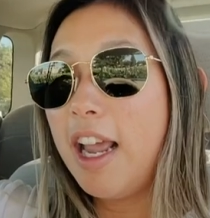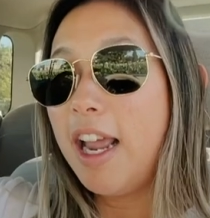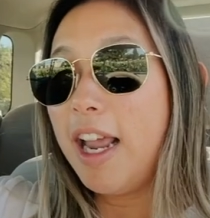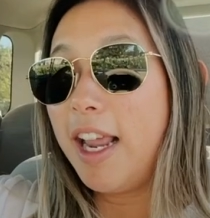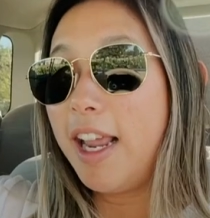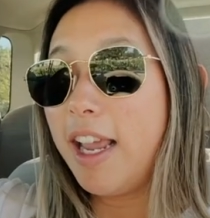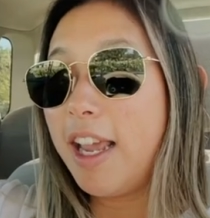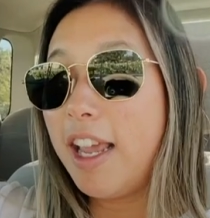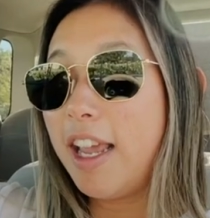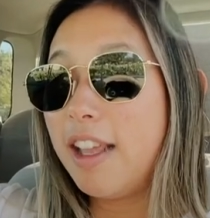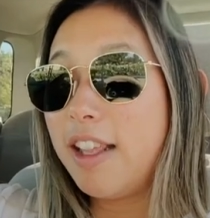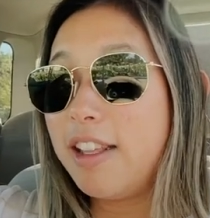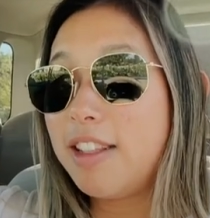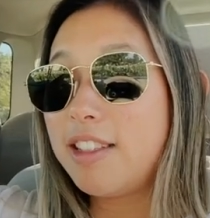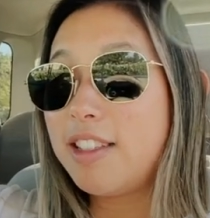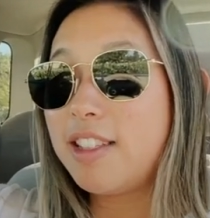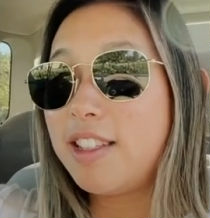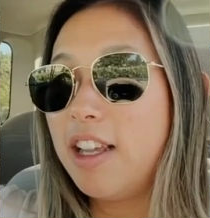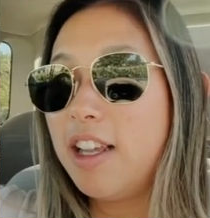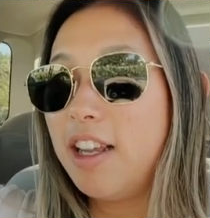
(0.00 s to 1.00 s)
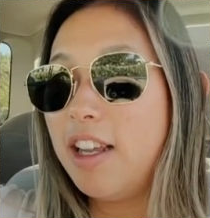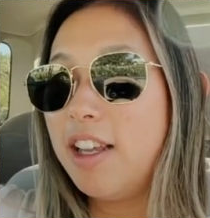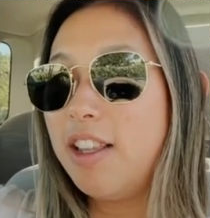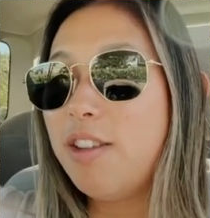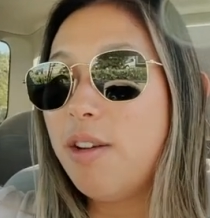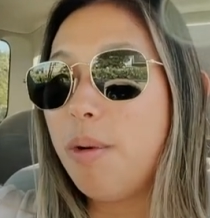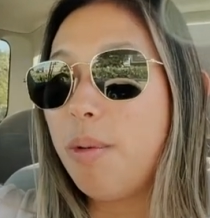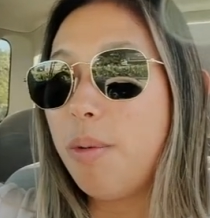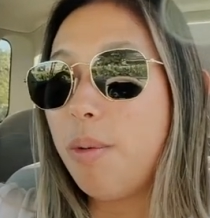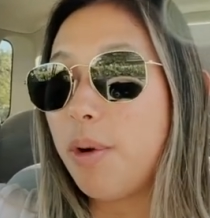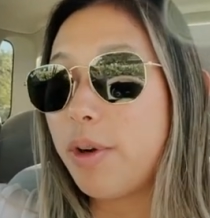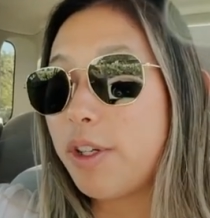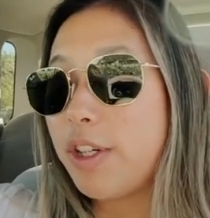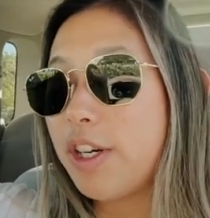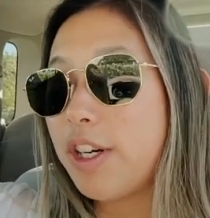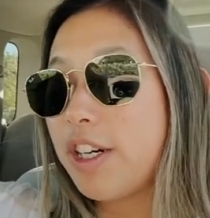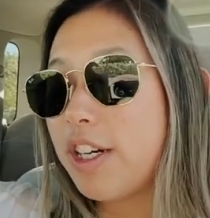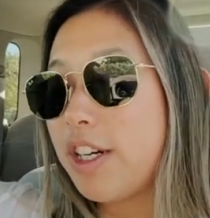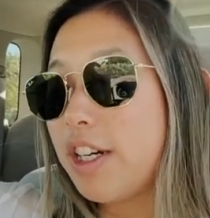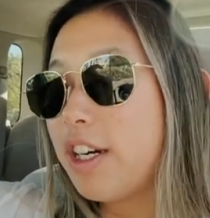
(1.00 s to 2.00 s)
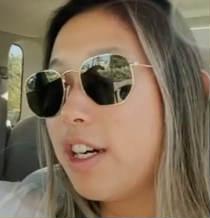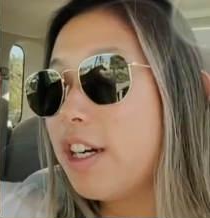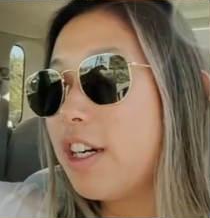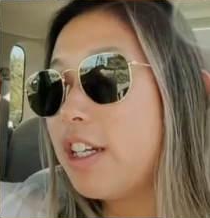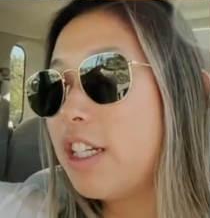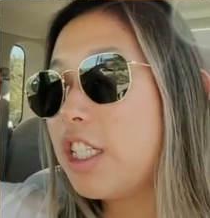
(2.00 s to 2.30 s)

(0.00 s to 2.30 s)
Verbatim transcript: And in the order,